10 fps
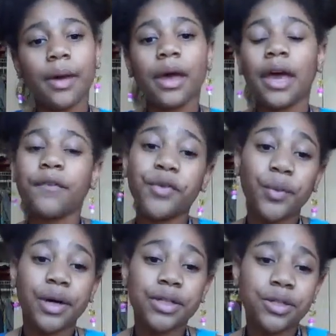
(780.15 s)
If you
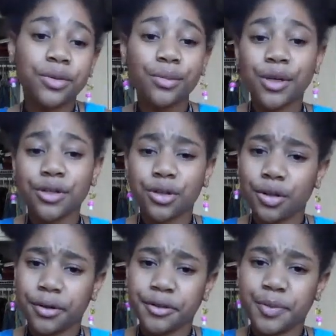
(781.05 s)
want to, you can turn
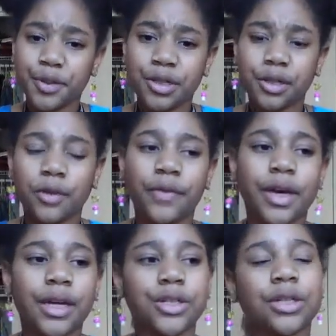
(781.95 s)
on those post
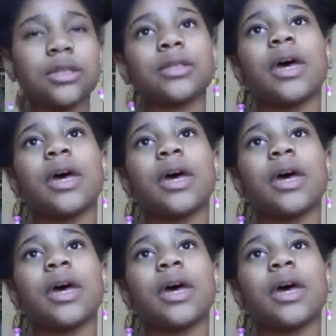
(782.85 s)
notifications.